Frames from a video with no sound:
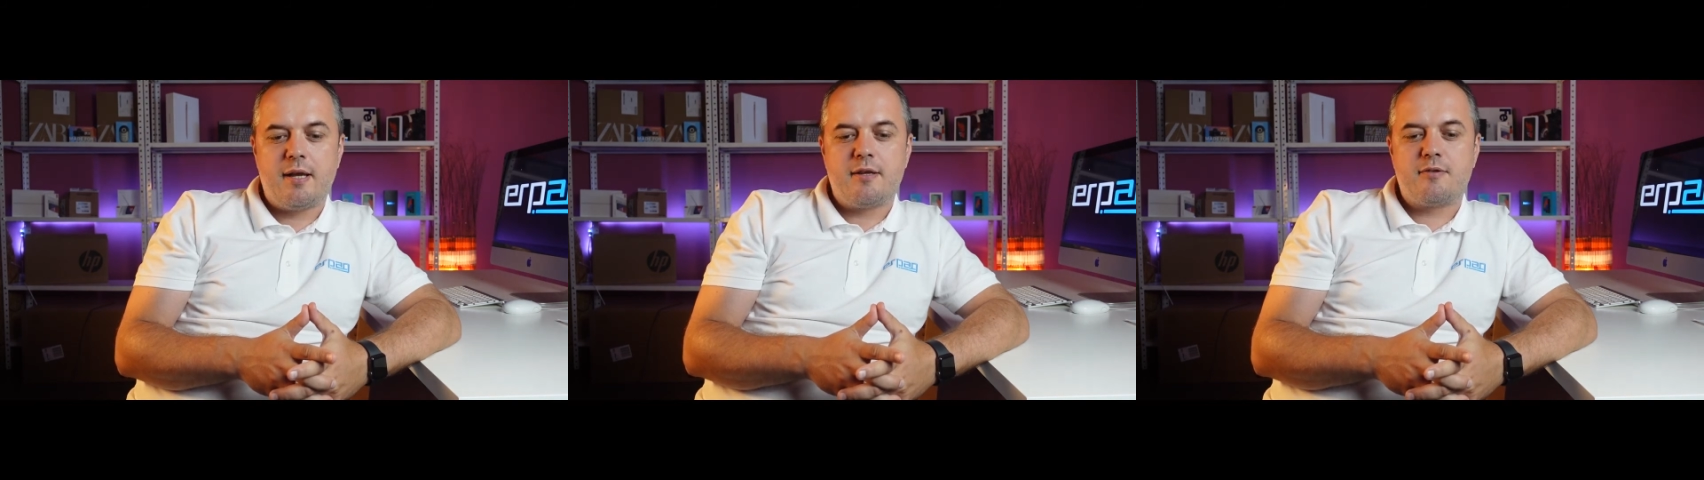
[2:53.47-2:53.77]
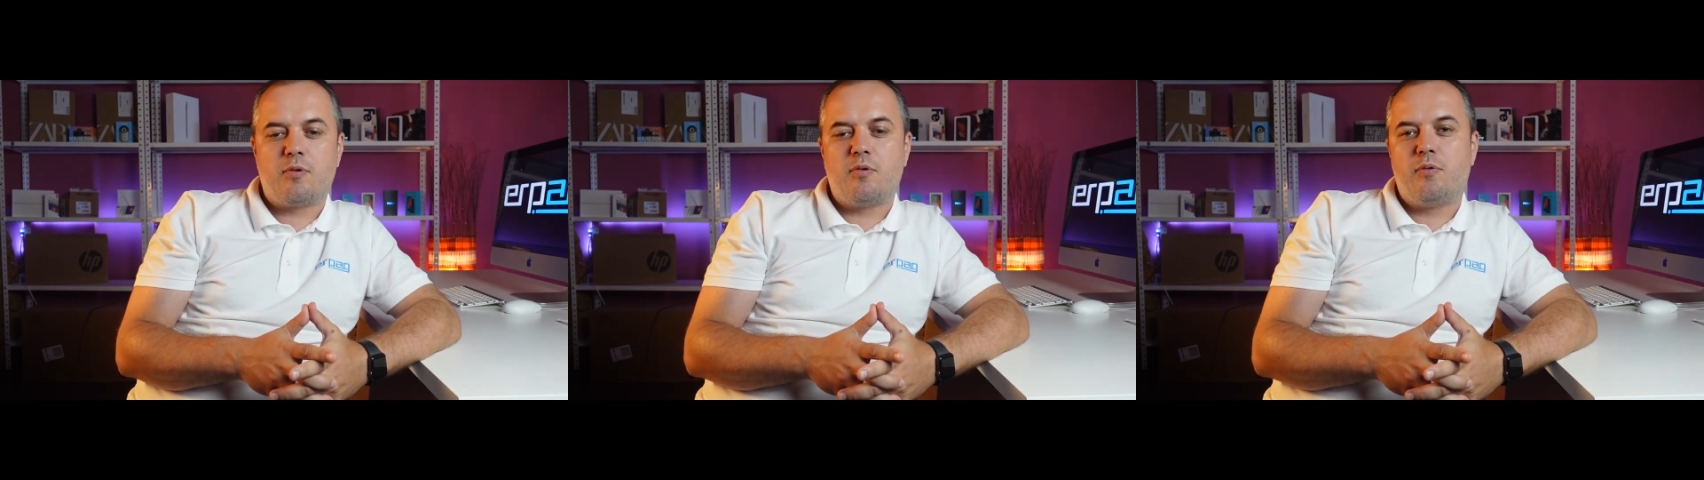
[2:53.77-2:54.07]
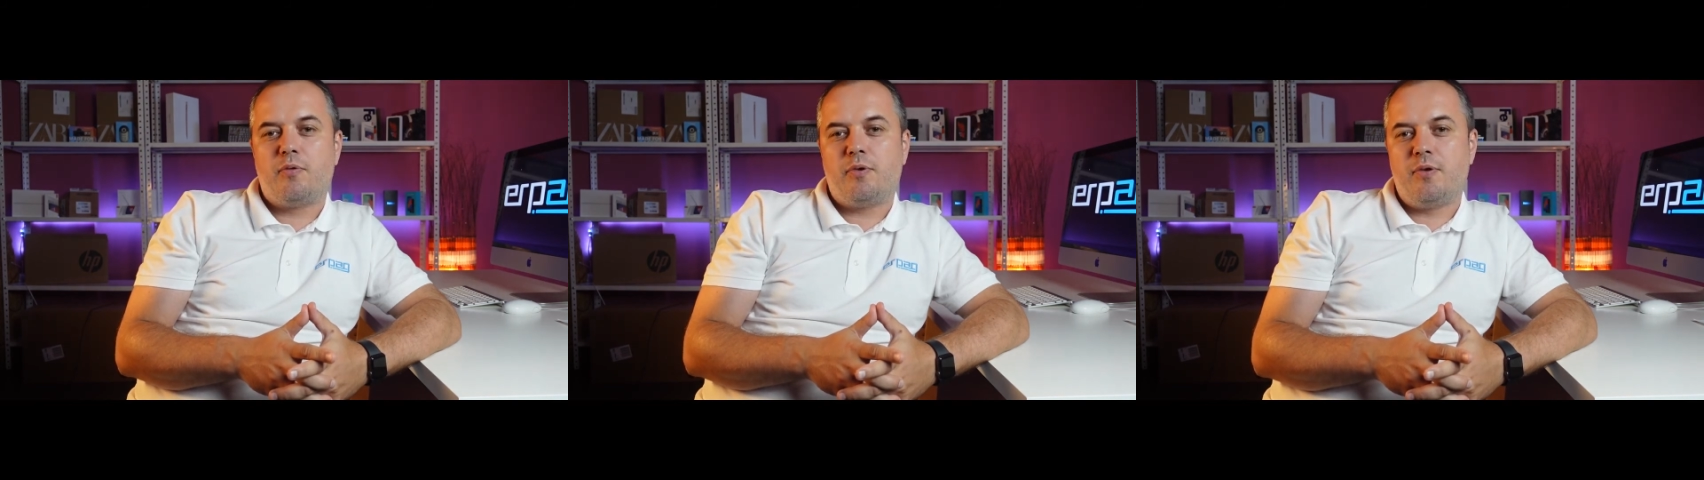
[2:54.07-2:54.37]
So
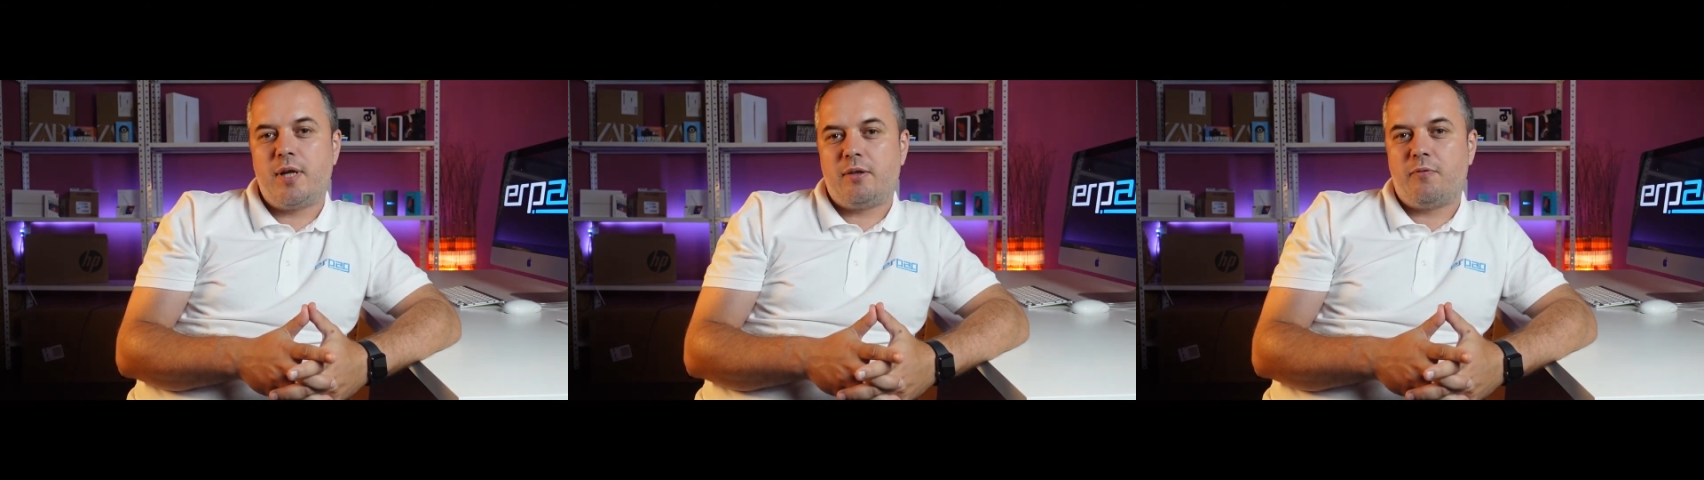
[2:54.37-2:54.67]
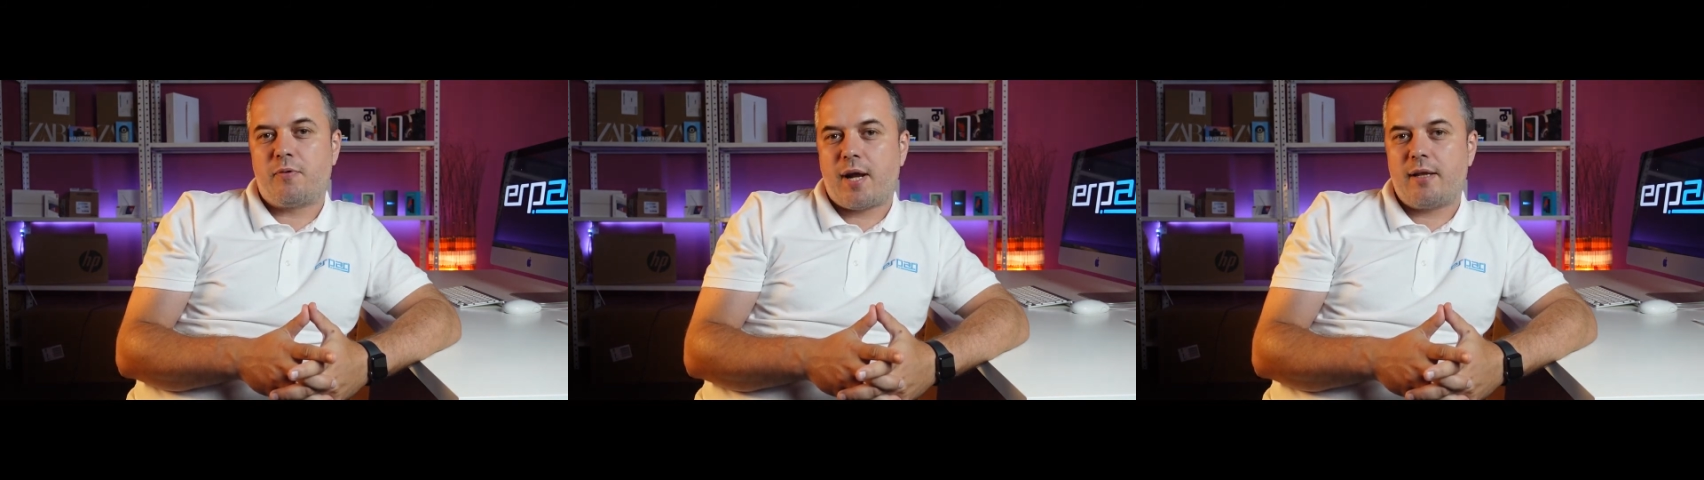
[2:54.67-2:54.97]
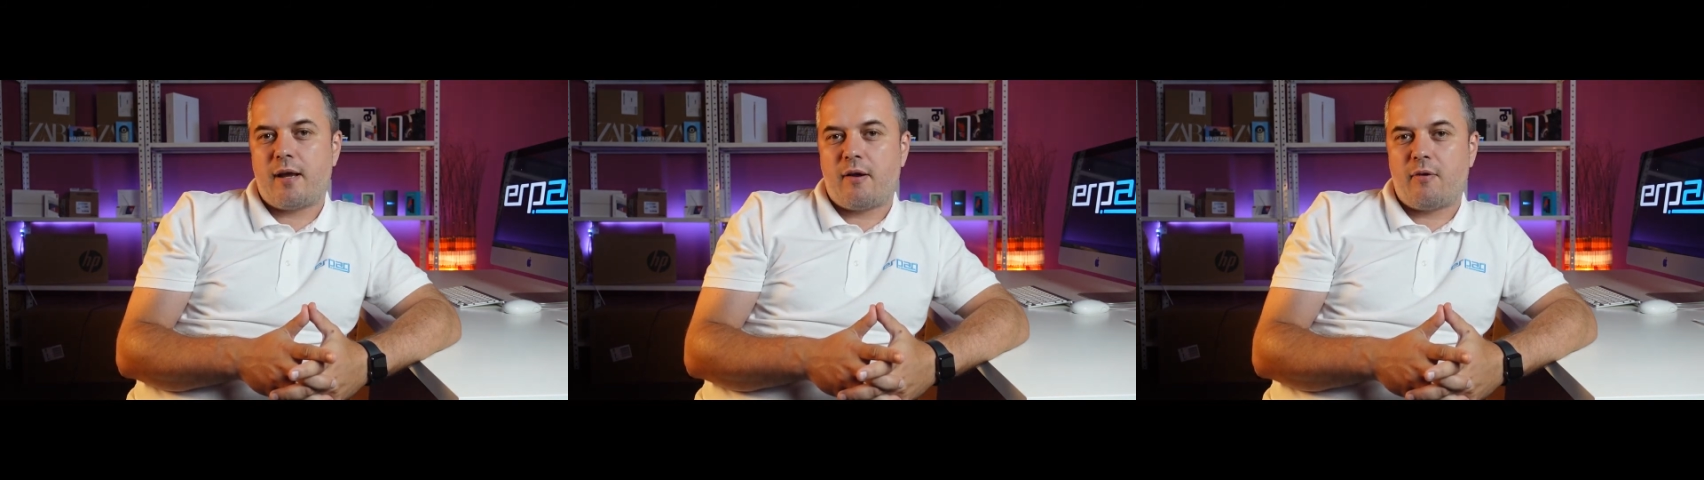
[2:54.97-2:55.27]
you need to write
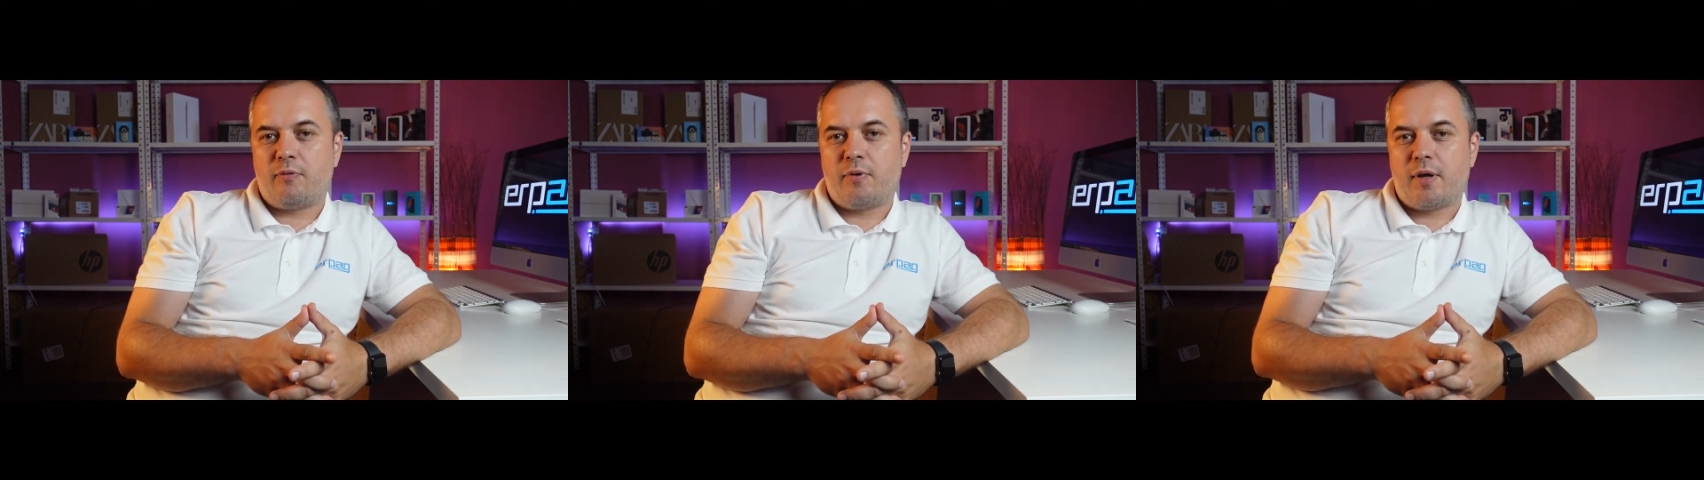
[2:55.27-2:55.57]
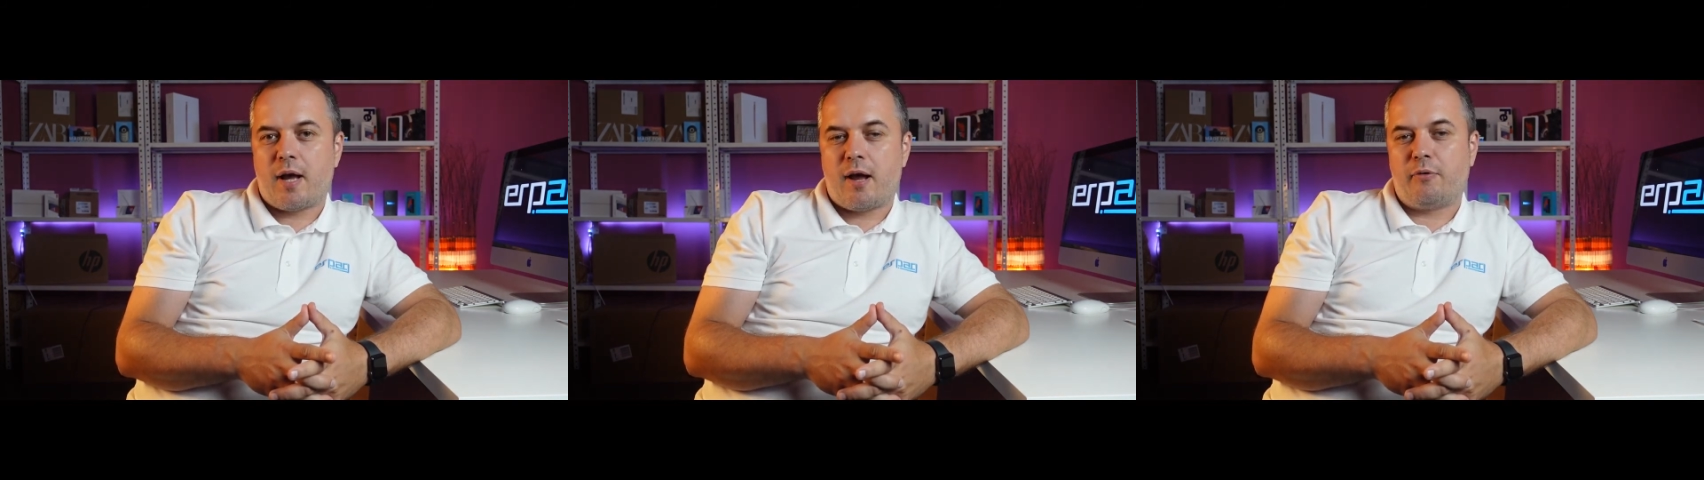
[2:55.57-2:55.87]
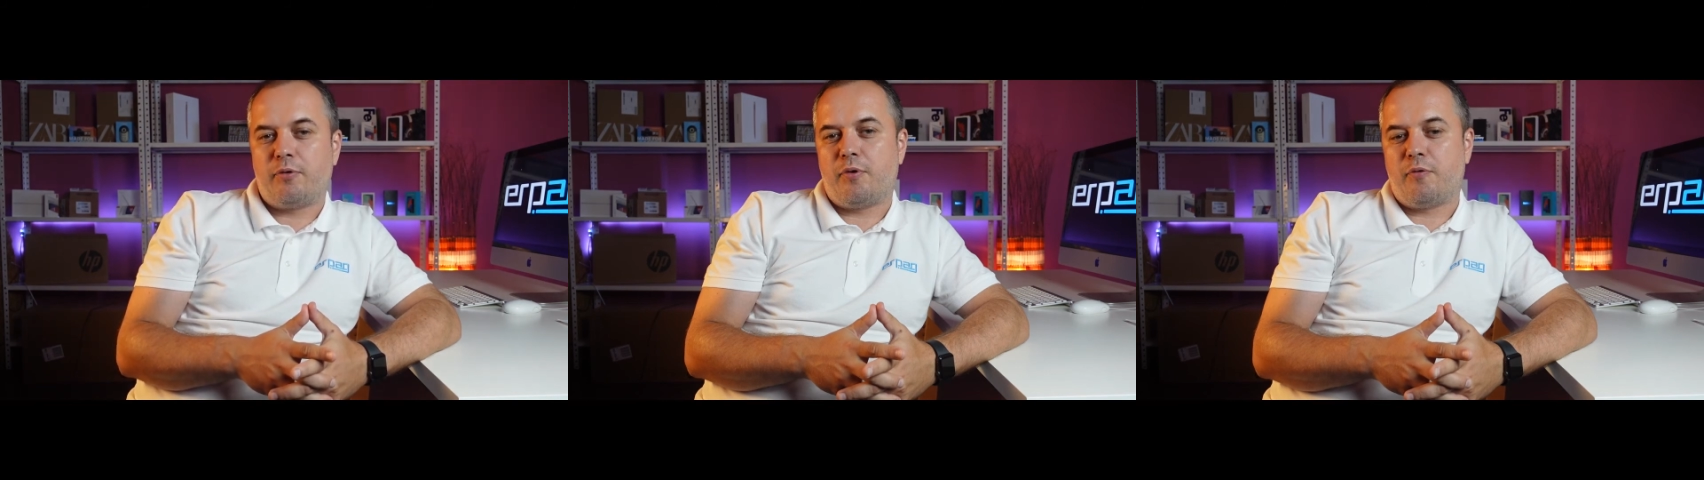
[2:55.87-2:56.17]
down how
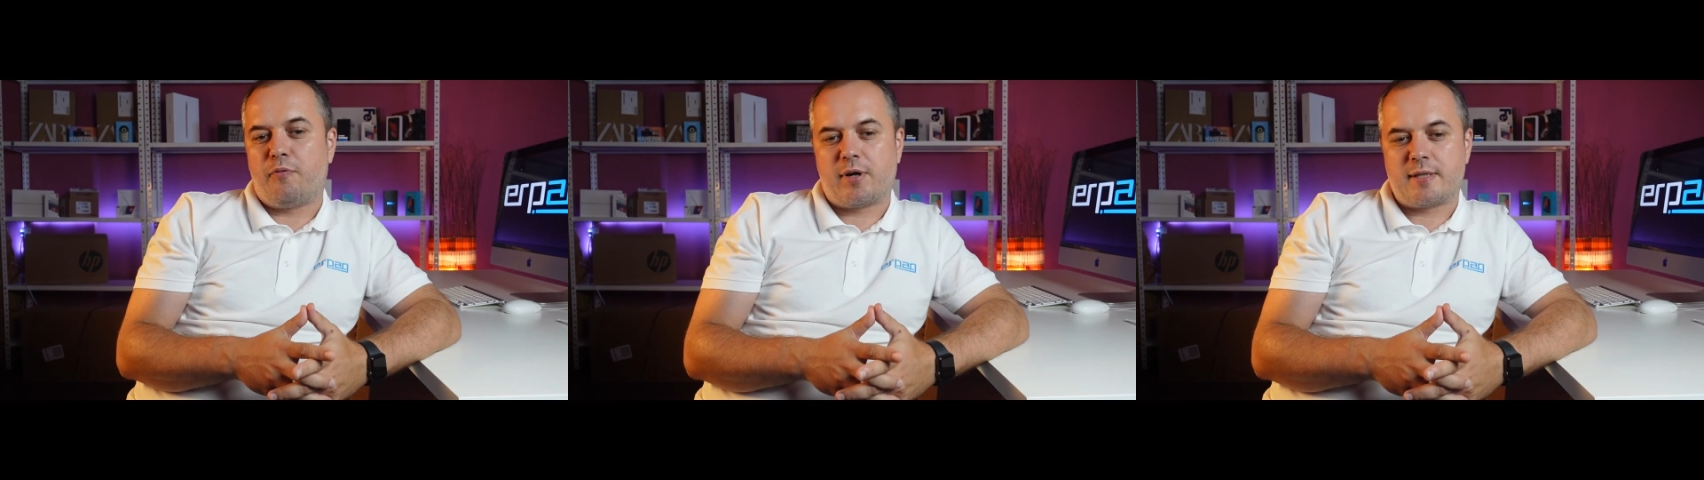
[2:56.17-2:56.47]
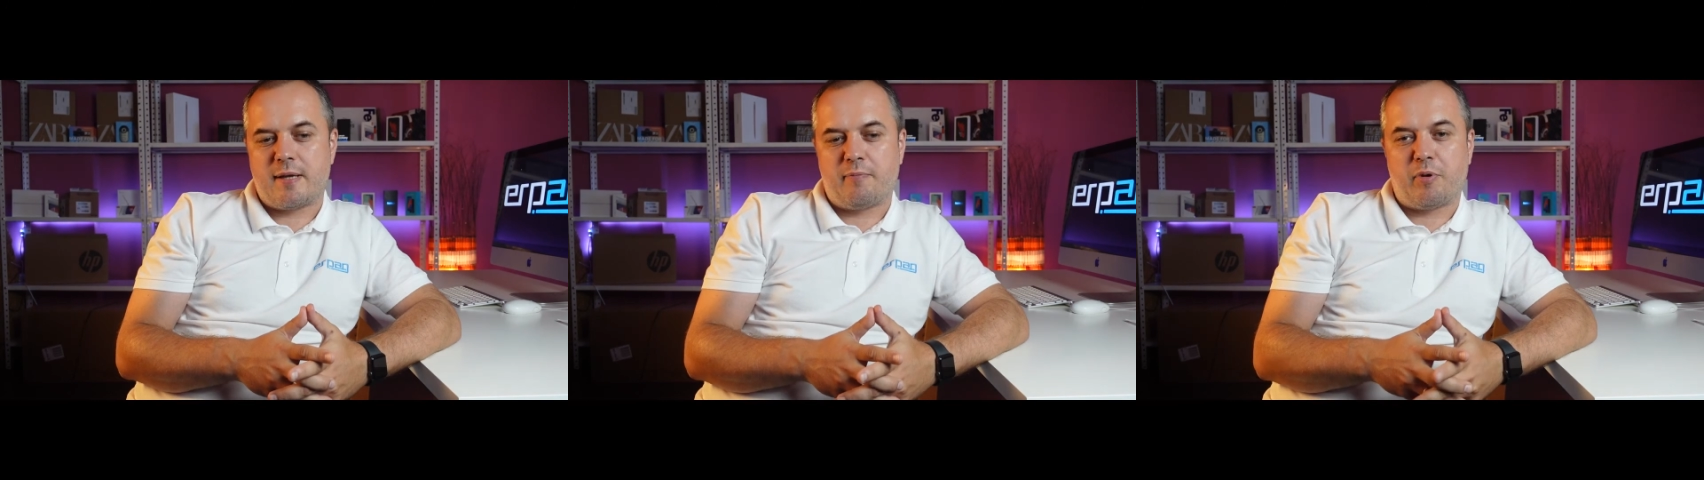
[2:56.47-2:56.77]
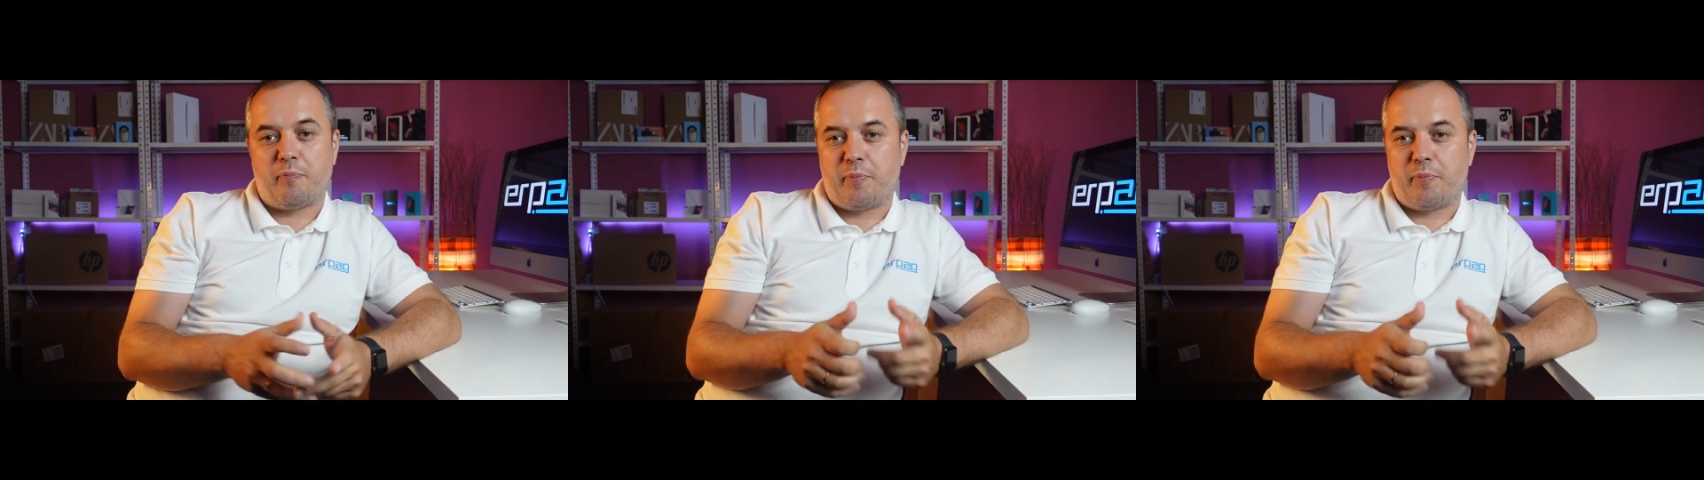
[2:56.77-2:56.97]
do you, for example,